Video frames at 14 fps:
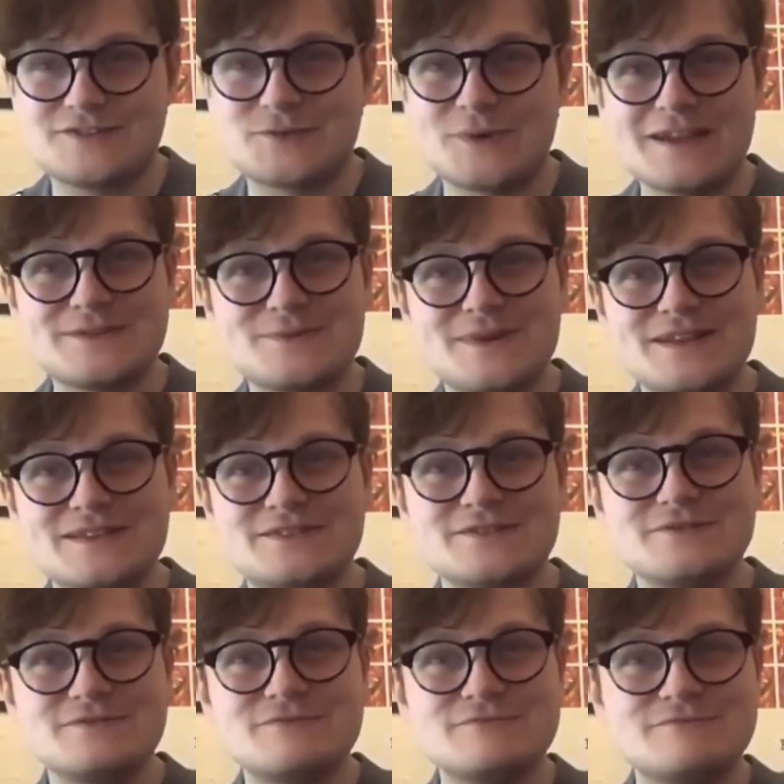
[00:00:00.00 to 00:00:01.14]

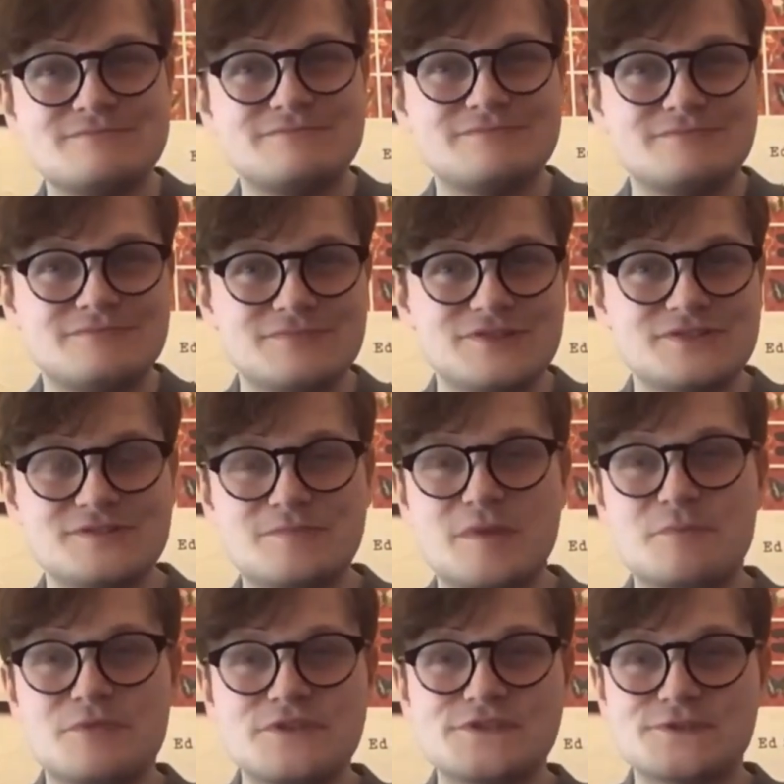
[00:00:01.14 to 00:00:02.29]
2022, Slum the
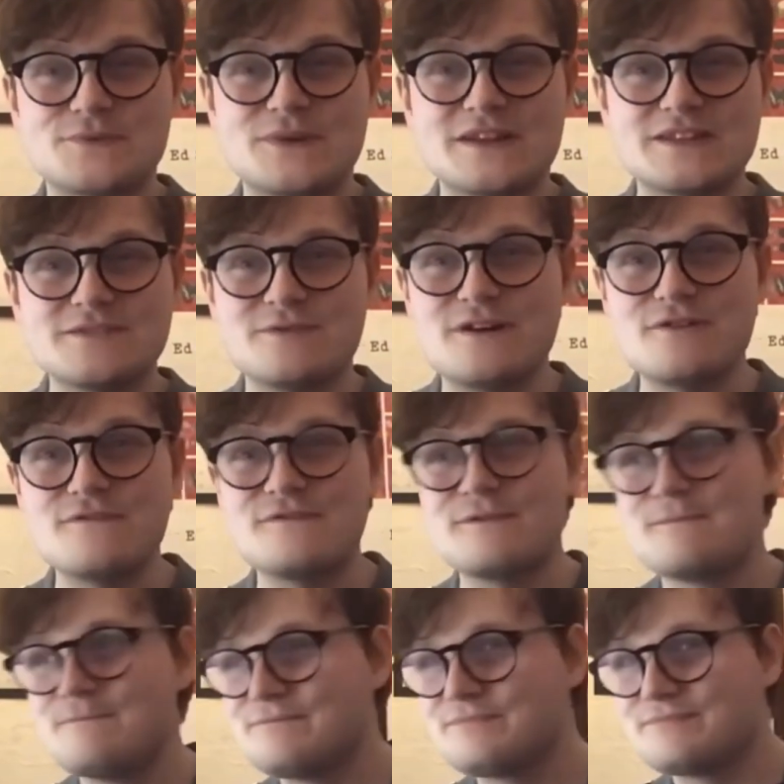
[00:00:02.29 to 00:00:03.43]
Bridge of 2012,
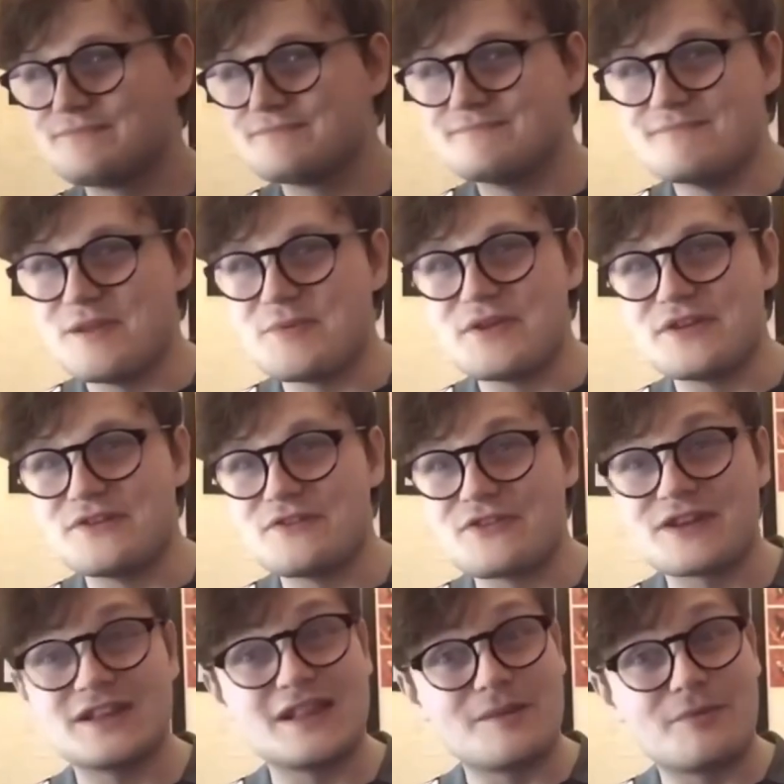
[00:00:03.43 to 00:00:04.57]
maybe
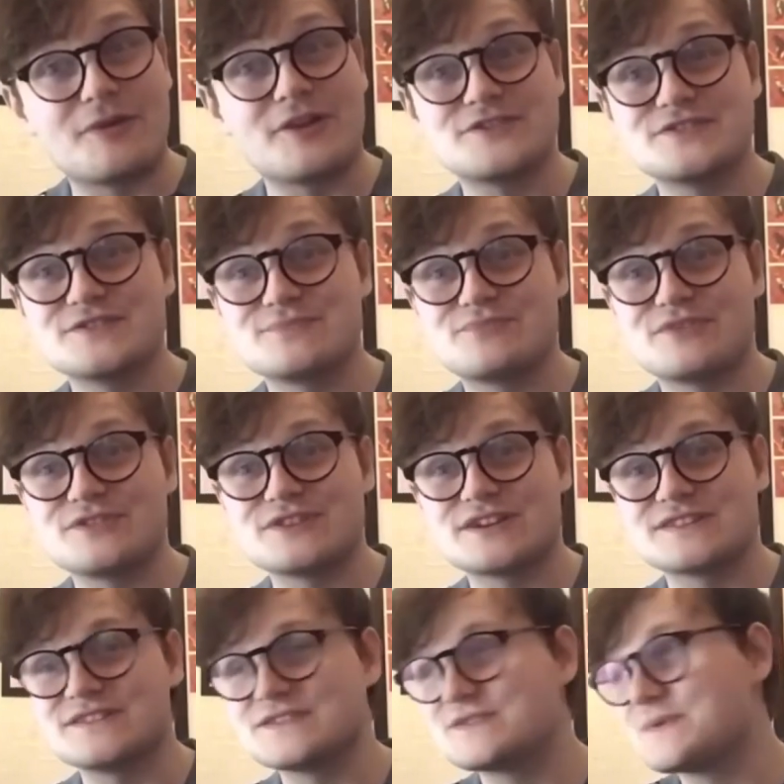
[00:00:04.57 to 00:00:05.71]
another collaboration
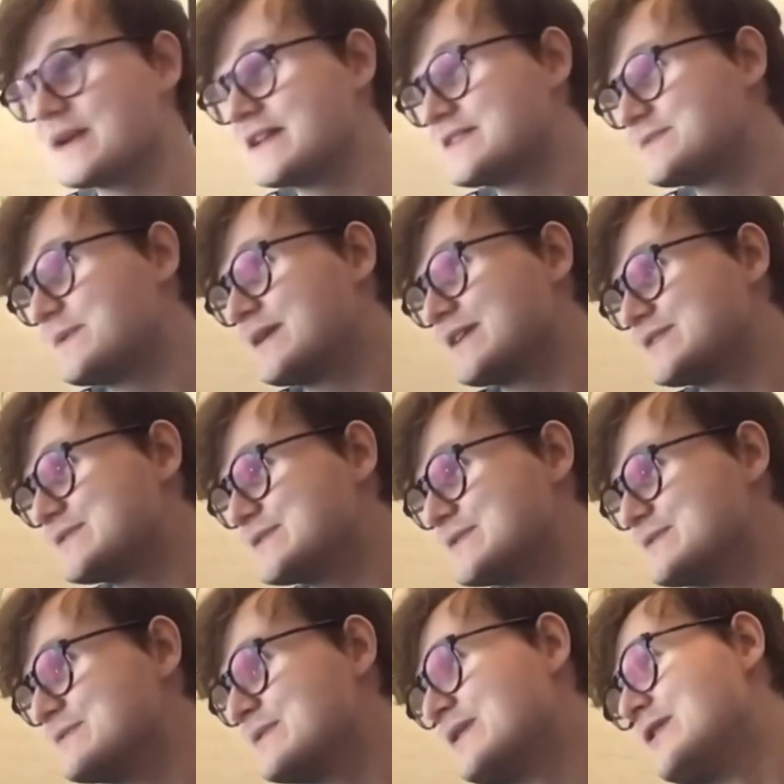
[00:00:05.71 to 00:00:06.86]
projects in
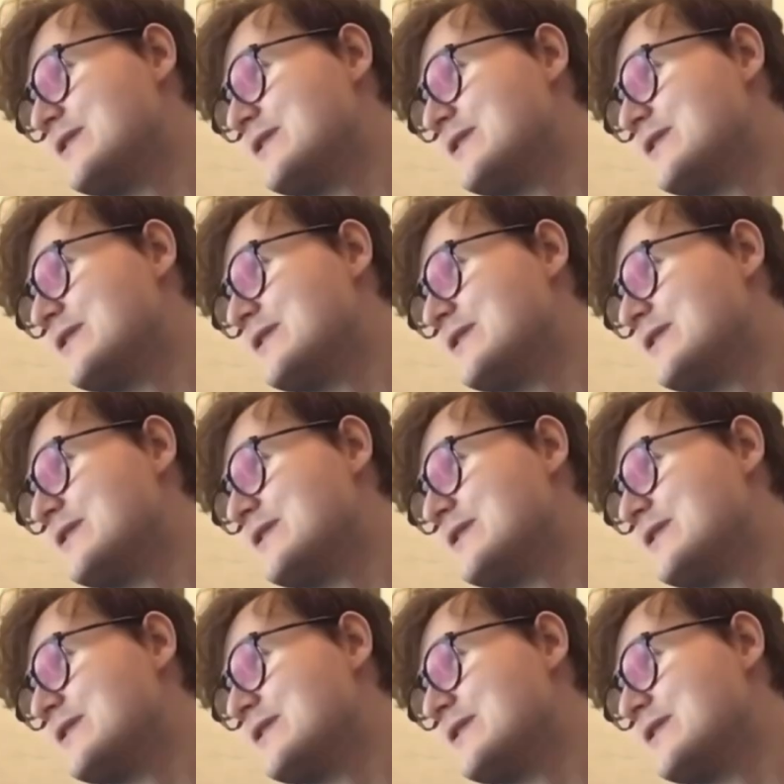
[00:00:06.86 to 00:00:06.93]
2022.